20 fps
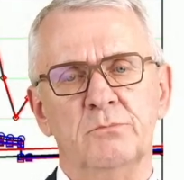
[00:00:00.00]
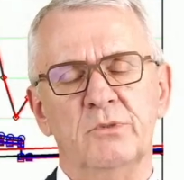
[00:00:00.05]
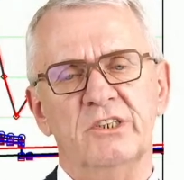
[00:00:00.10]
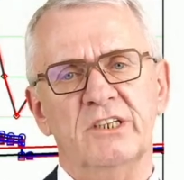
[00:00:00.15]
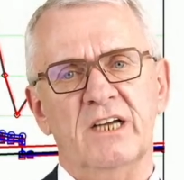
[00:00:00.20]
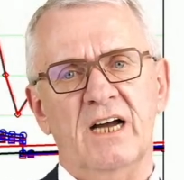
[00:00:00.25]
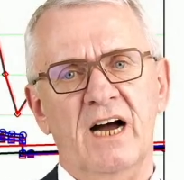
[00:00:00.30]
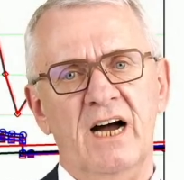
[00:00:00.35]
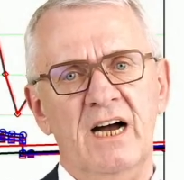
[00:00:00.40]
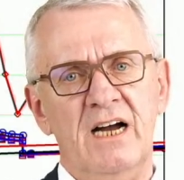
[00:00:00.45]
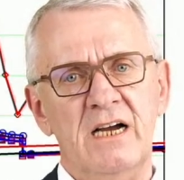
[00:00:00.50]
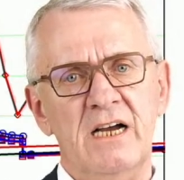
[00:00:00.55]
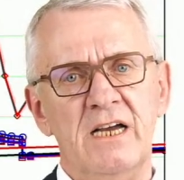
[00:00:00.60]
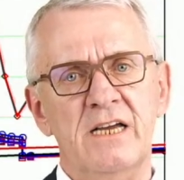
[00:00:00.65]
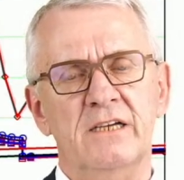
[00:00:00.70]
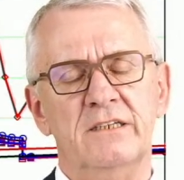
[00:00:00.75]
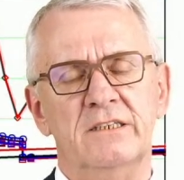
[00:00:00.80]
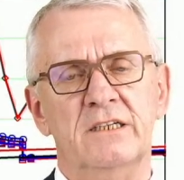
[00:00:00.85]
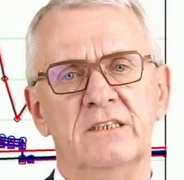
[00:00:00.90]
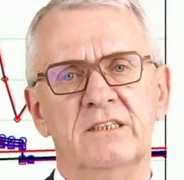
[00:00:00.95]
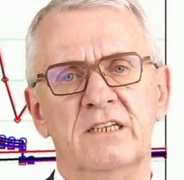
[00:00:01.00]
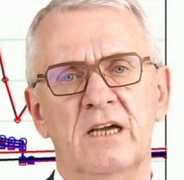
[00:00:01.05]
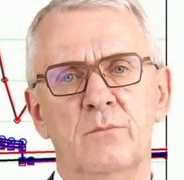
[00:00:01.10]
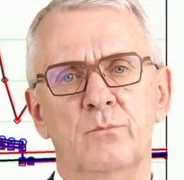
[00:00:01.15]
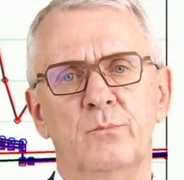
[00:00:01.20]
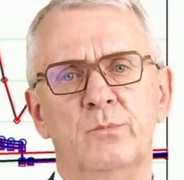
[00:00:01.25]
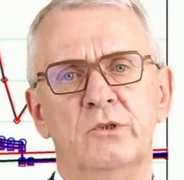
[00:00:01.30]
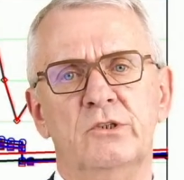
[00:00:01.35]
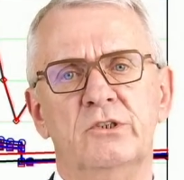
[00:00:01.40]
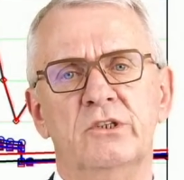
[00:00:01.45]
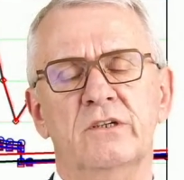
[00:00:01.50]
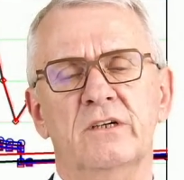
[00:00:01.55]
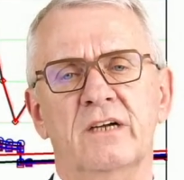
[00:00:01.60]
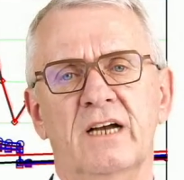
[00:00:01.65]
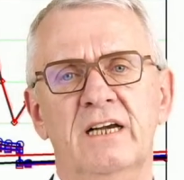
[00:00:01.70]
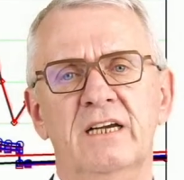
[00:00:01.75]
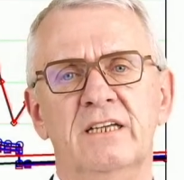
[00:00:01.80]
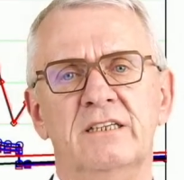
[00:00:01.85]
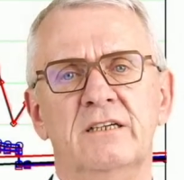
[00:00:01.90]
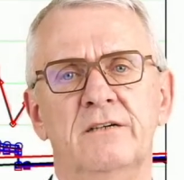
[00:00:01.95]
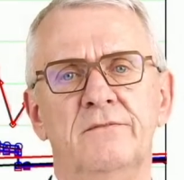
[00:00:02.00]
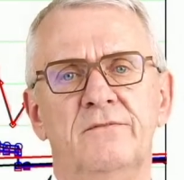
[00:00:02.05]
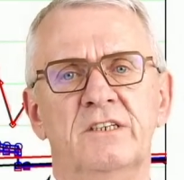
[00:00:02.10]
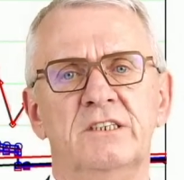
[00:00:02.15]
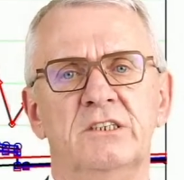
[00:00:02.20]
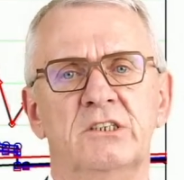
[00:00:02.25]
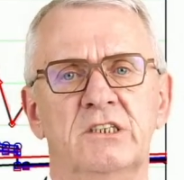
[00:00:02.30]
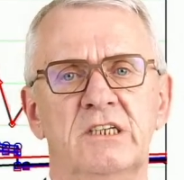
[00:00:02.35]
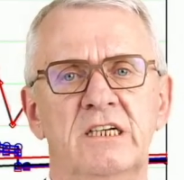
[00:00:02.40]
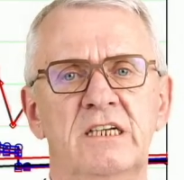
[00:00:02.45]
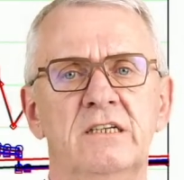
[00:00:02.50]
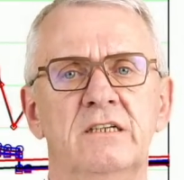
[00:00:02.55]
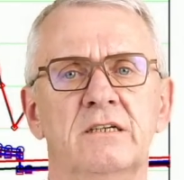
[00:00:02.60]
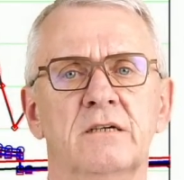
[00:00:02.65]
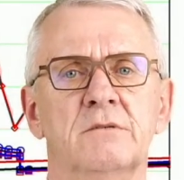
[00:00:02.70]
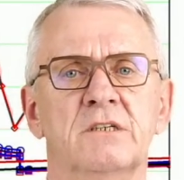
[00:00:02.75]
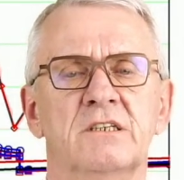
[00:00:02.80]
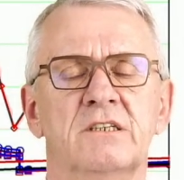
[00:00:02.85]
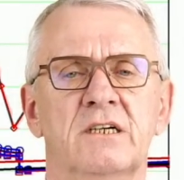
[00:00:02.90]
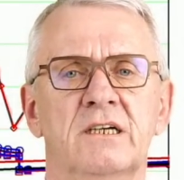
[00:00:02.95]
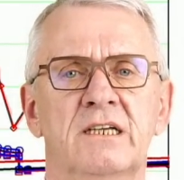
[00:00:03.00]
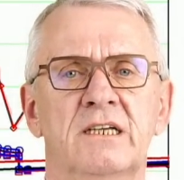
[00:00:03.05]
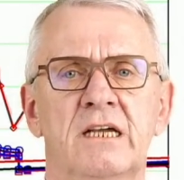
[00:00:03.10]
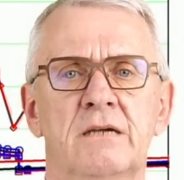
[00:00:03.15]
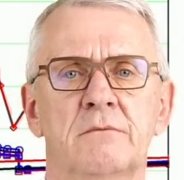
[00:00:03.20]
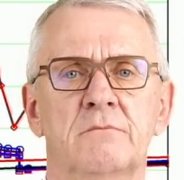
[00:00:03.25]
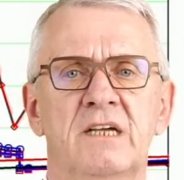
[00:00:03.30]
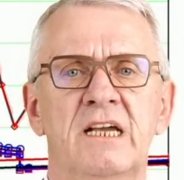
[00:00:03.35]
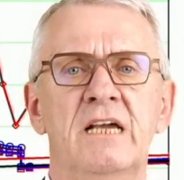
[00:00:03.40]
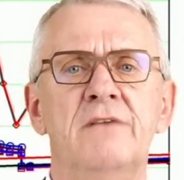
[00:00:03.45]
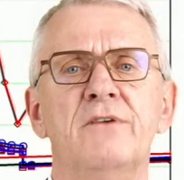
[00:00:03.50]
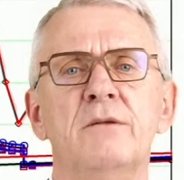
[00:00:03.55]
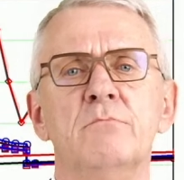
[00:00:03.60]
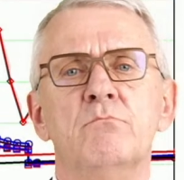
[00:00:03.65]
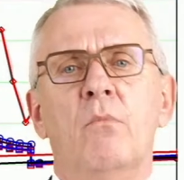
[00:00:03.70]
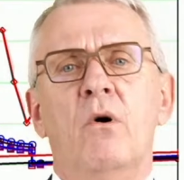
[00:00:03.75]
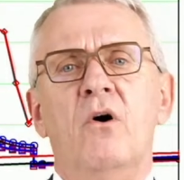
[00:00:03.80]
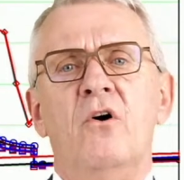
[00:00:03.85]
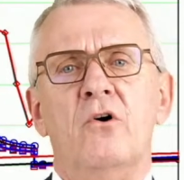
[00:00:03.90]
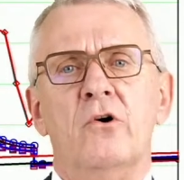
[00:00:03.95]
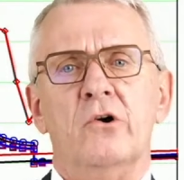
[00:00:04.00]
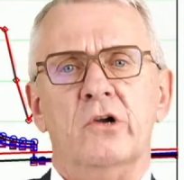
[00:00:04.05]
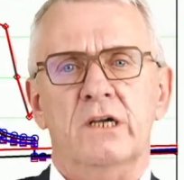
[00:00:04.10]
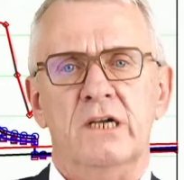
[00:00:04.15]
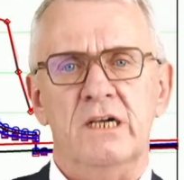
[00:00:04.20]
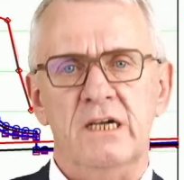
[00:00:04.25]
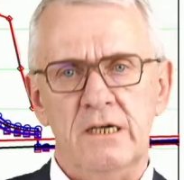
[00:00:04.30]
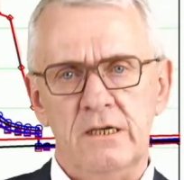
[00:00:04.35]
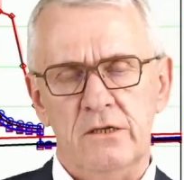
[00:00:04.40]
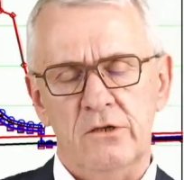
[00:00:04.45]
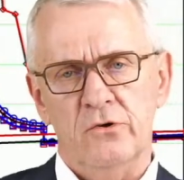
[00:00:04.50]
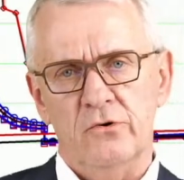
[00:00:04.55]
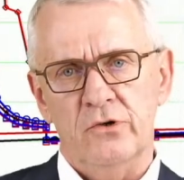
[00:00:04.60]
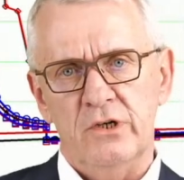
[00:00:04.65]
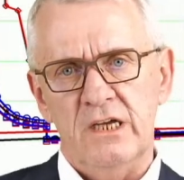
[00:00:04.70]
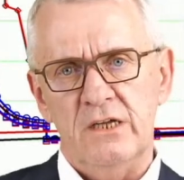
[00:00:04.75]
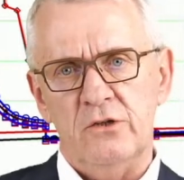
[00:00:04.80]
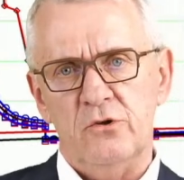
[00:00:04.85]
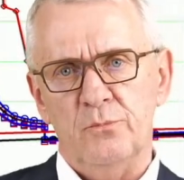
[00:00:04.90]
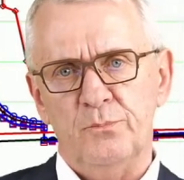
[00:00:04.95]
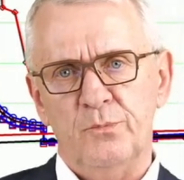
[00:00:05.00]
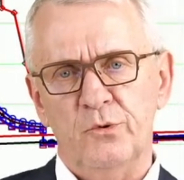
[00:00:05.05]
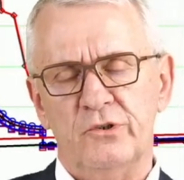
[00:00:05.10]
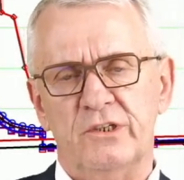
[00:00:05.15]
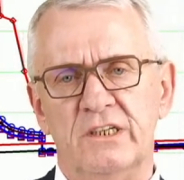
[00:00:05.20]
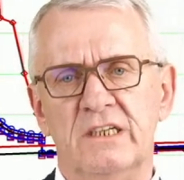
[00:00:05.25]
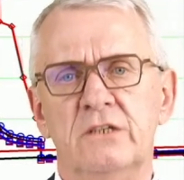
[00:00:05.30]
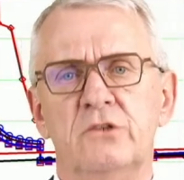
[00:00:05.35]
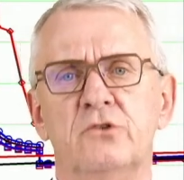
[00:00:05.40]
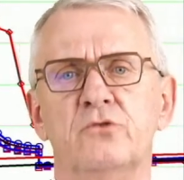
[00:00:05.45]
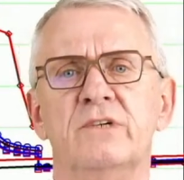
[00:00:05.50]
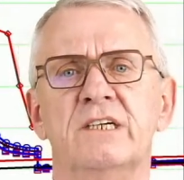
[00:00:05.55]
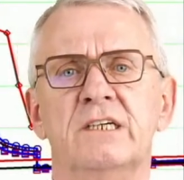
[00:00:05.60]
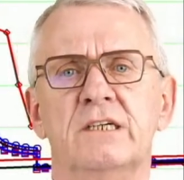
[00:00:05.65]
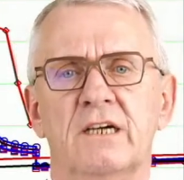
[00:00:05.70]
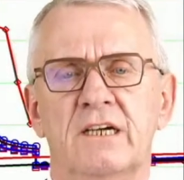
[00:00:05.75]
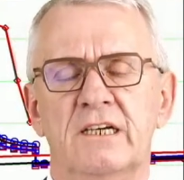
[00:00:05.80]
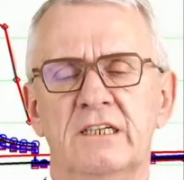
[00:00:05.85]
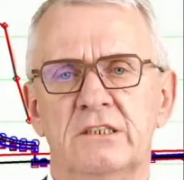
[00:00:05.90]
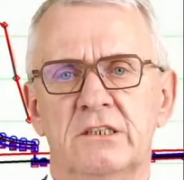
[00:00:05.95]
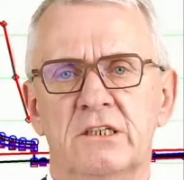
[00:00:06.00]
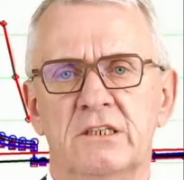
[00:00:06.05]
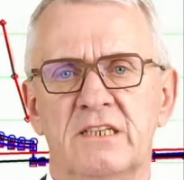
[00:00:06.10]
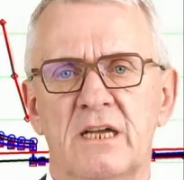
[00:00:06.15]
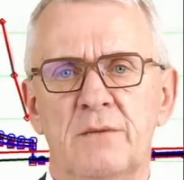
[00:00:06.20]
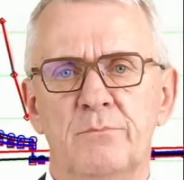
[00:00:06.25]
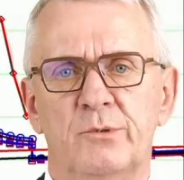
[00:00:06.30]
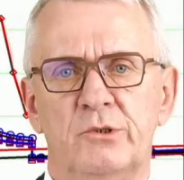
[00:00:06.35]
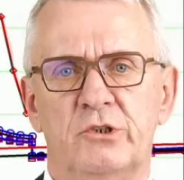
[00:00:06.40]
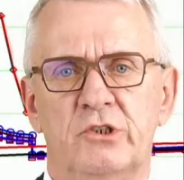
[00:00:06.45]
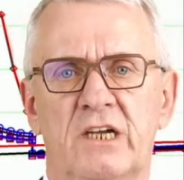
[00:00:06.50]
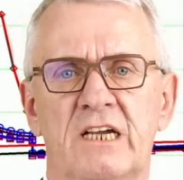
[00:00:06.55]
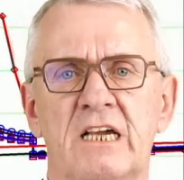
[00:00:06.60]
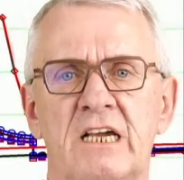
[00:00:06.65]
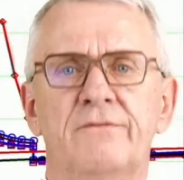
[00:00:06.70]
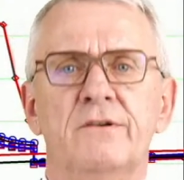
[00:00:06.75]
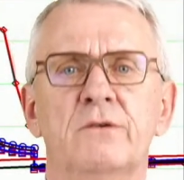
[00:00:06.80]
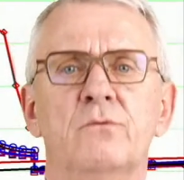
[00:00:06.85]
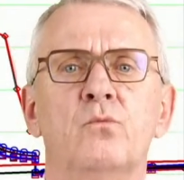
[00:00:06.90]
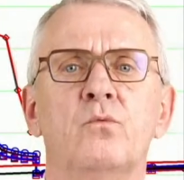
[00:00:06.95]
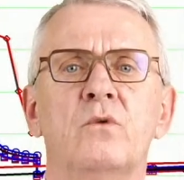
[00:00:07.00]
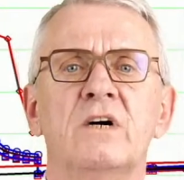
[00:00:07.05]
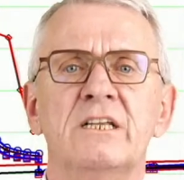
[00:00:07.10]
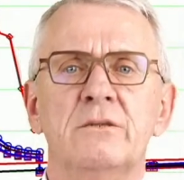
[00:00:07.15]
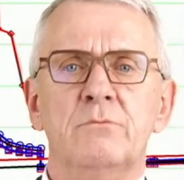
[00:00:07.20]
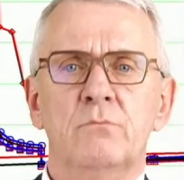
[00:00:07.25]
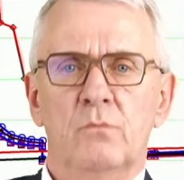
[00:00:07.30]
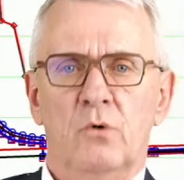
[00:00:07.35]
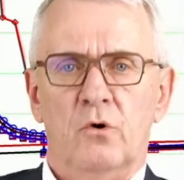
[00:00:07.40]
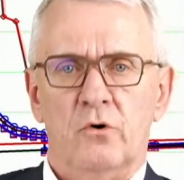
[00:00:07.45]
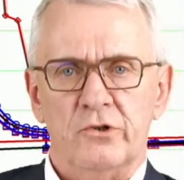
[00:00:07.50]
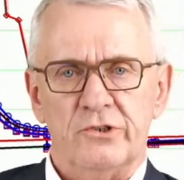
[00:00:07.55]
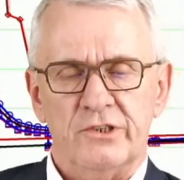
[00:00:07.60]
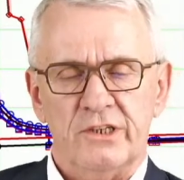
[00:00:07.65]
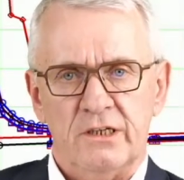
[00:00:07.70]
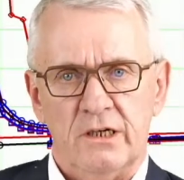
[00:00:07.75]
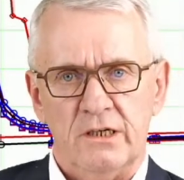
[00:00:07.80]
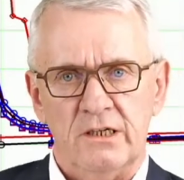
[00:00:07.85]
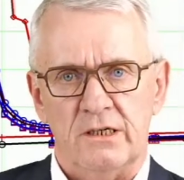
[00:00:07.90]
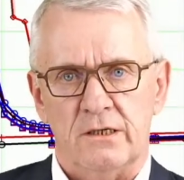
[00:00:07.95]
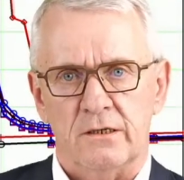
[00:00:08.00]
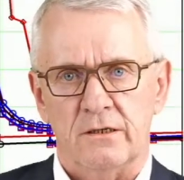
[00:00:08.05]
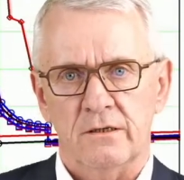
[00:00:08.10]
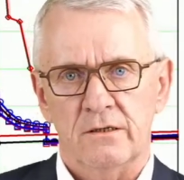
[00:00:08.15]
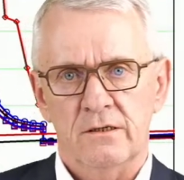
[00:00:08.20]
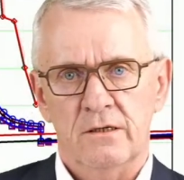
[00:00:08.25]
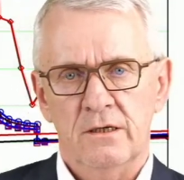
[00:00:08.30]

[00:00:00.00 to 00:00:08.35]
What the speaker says: But the higher the temperature, relatively seen, the even more heat you need to put in to increase the temperature even 1 more degree.